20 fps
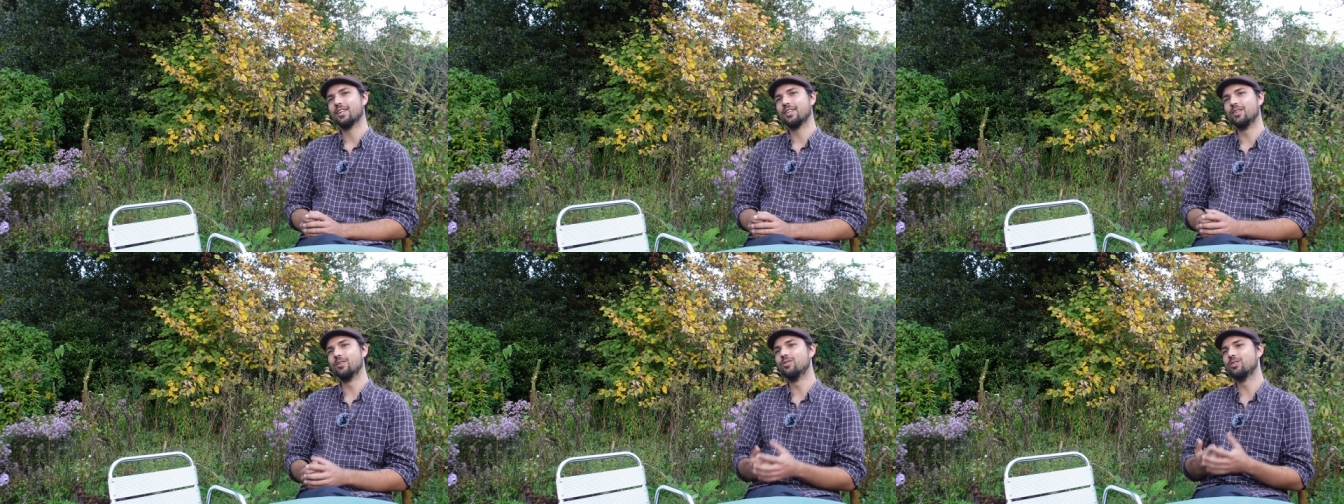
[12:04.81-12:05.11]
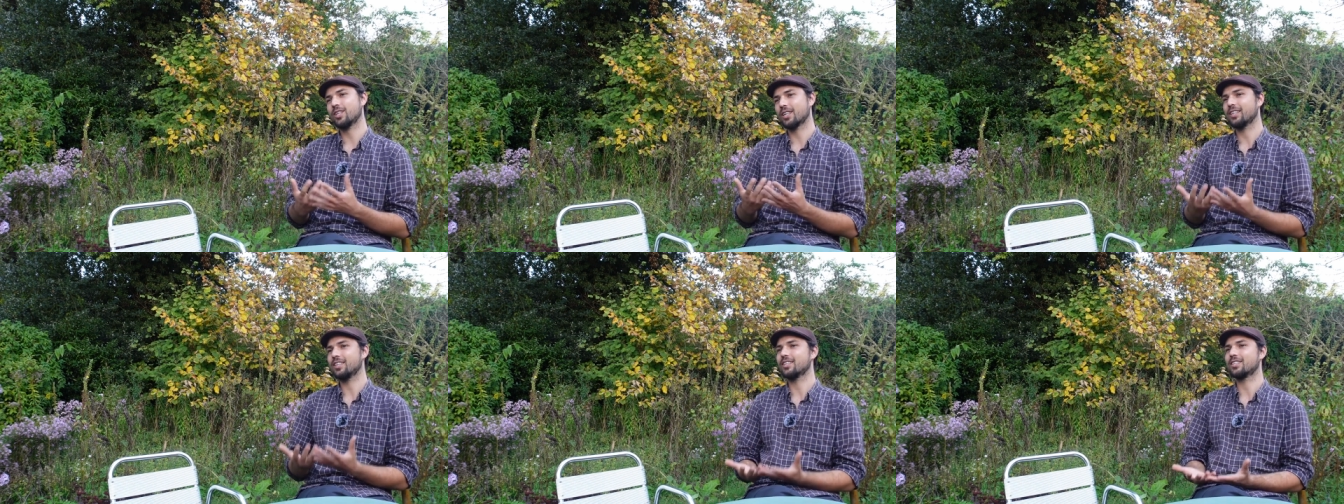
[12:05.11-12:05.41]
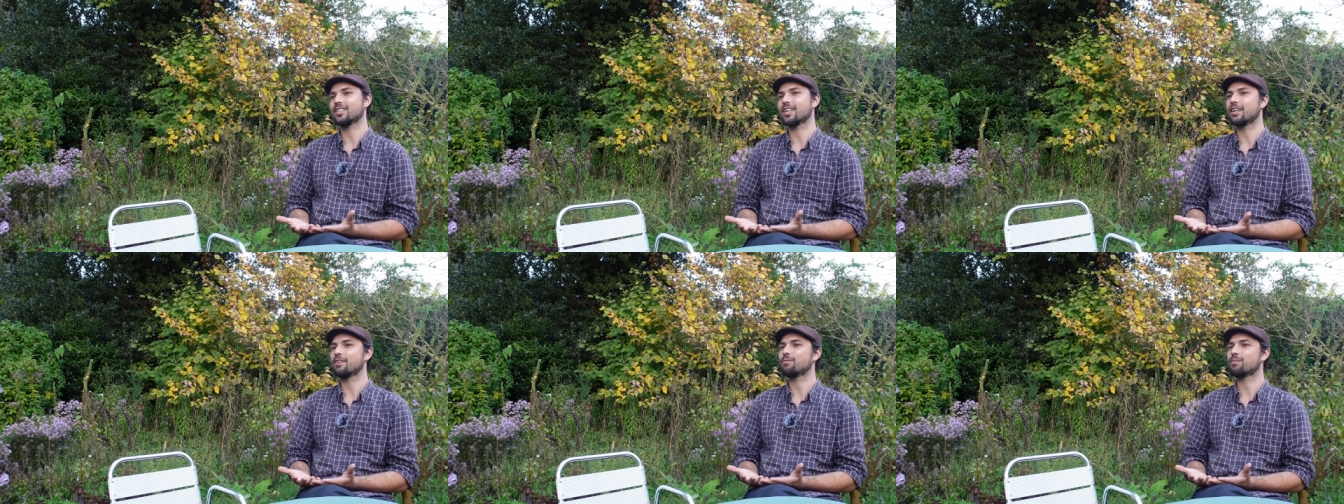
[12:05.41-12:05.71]
using
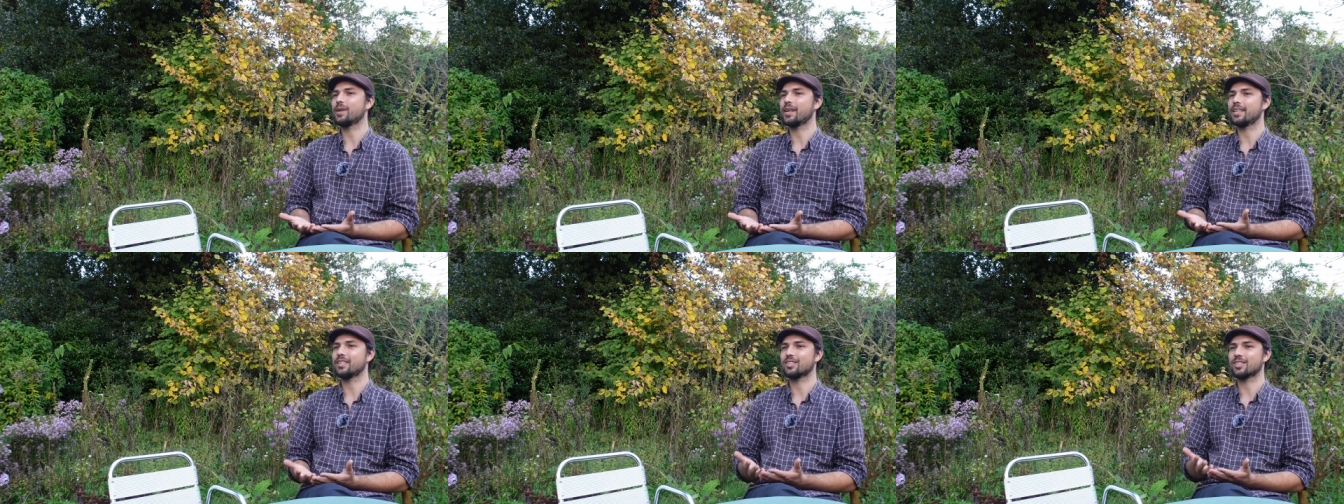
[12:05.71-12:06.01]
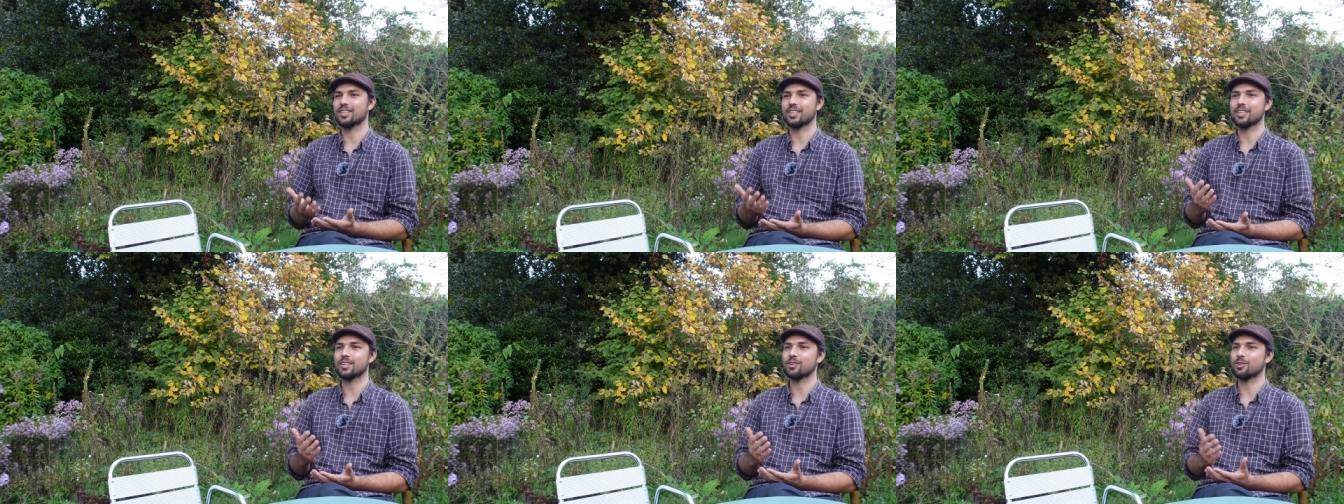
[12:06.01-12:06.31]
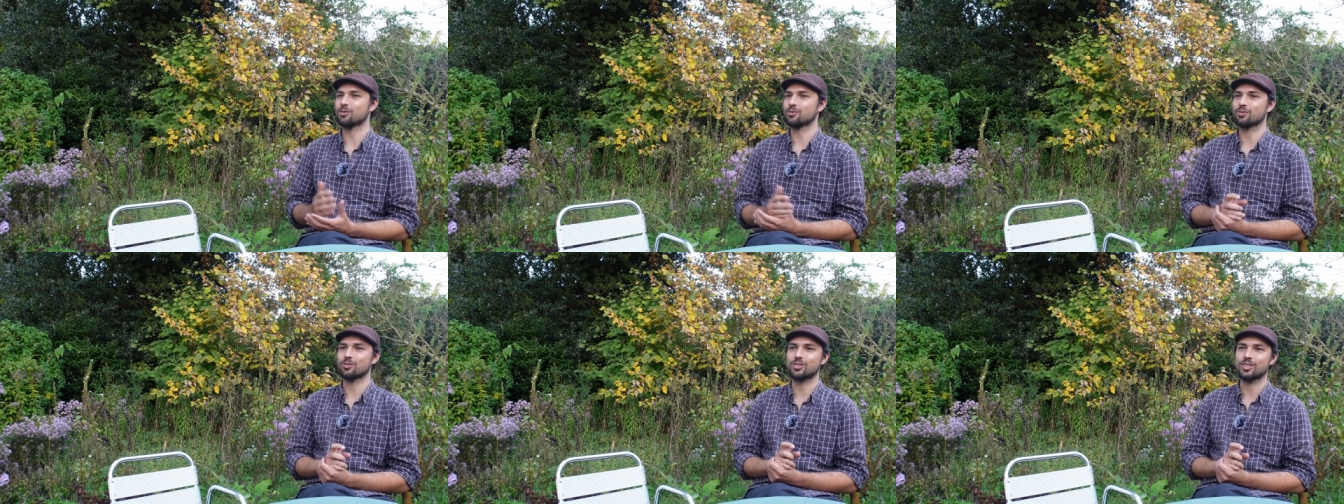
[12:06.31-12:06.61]
these safe places and the
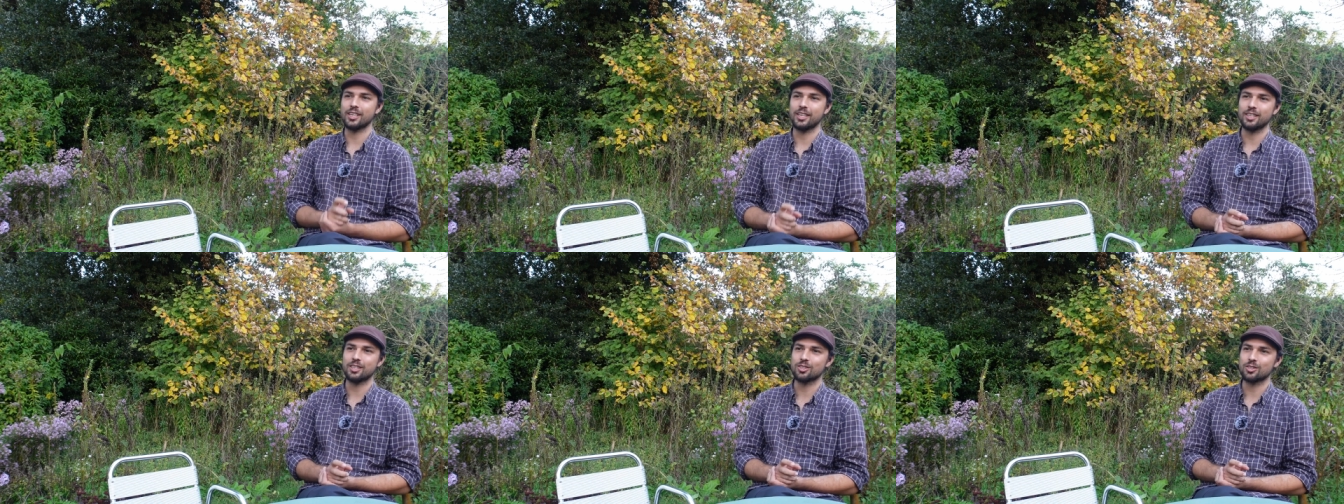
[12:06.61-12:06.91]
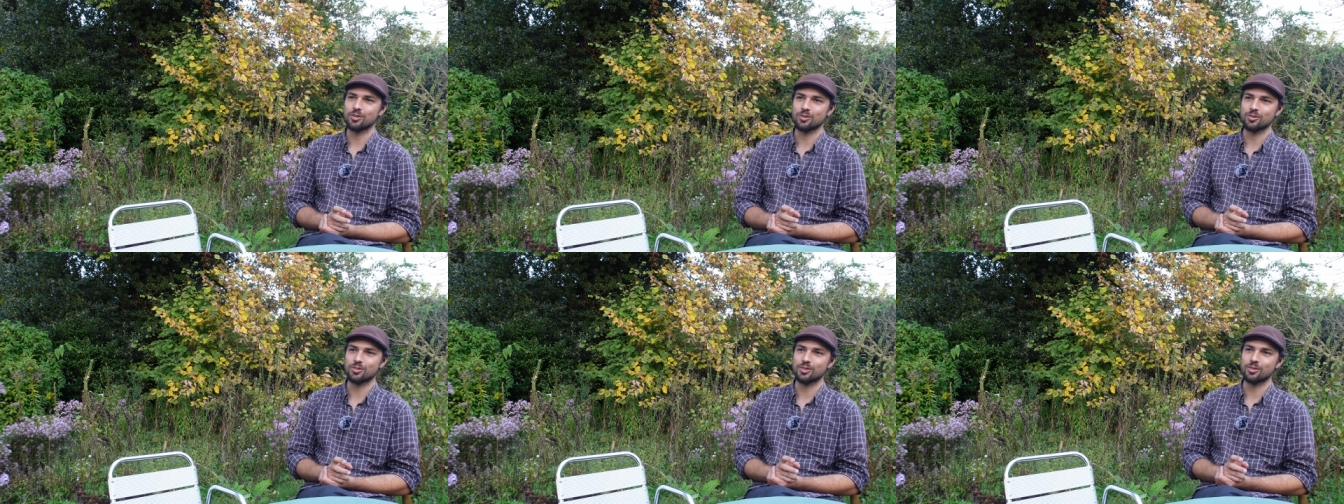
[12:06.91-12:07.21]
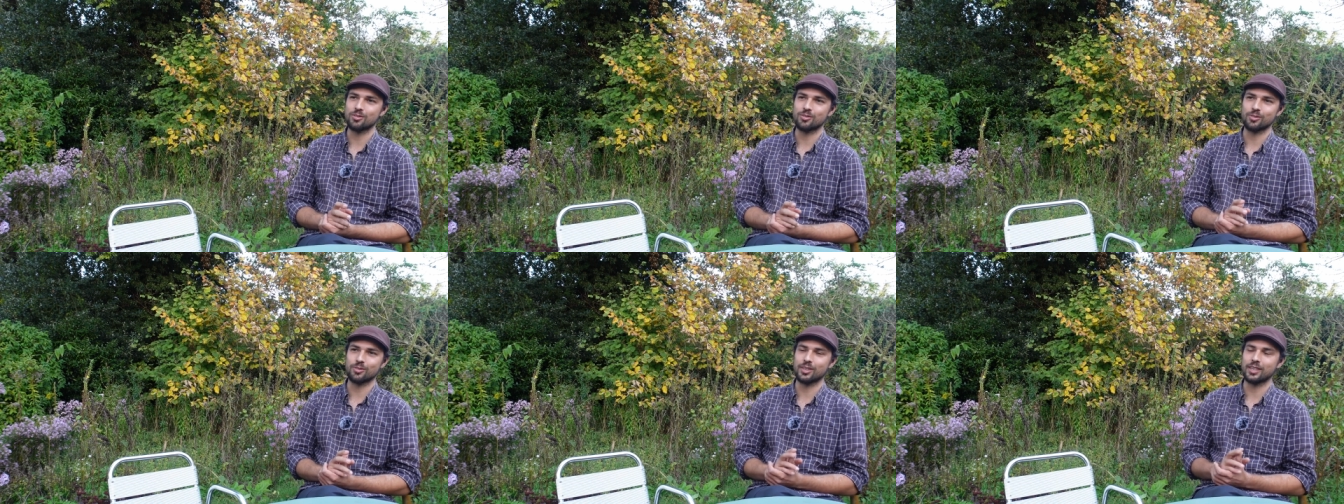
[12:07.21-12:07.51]
cultural stages
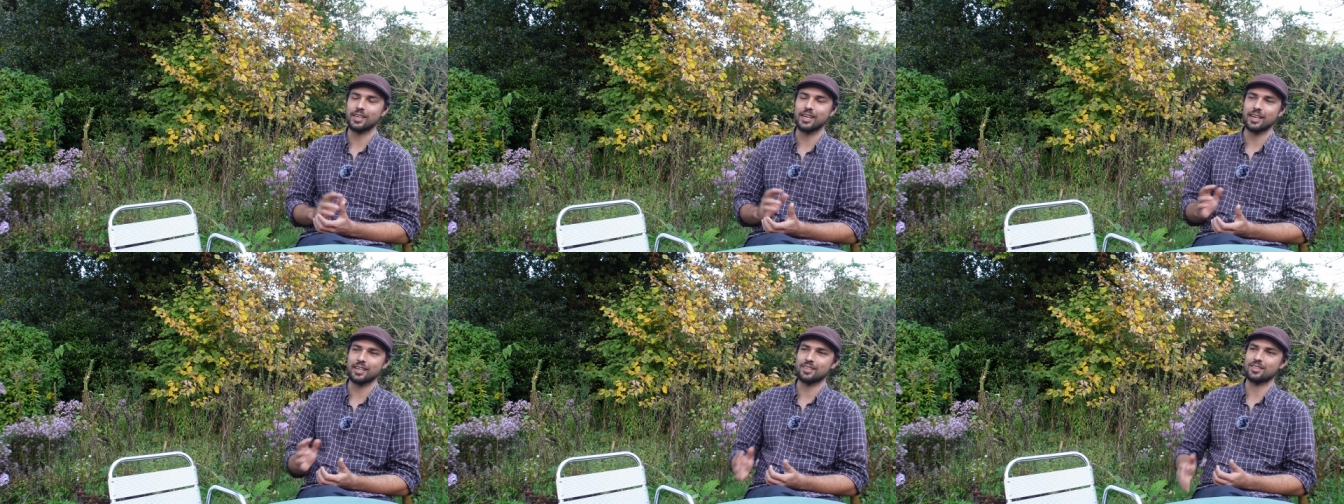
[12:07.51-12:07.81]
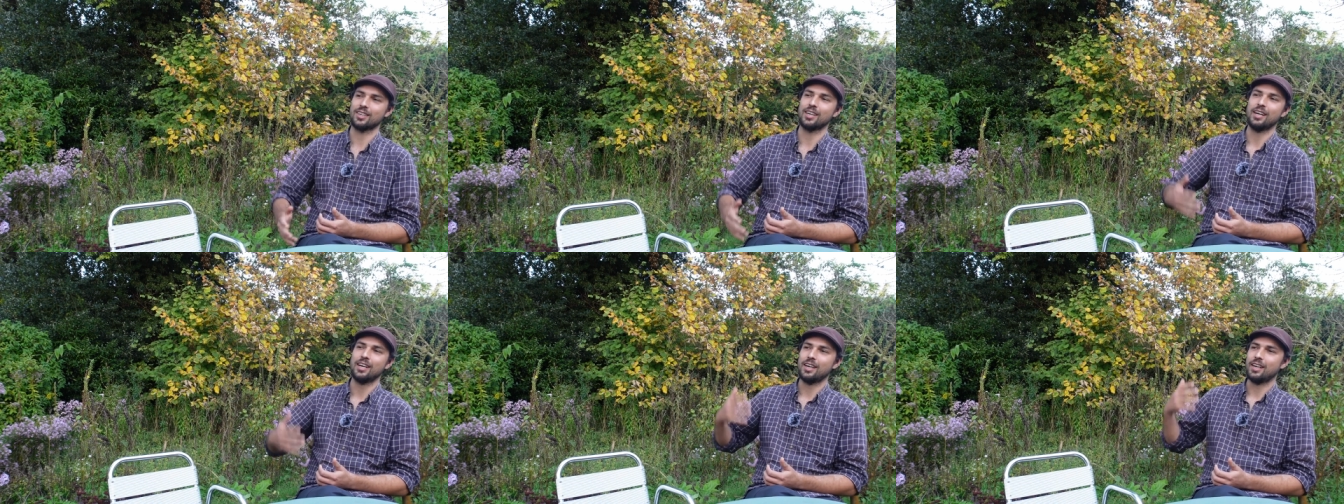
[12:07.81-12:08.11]
also to connect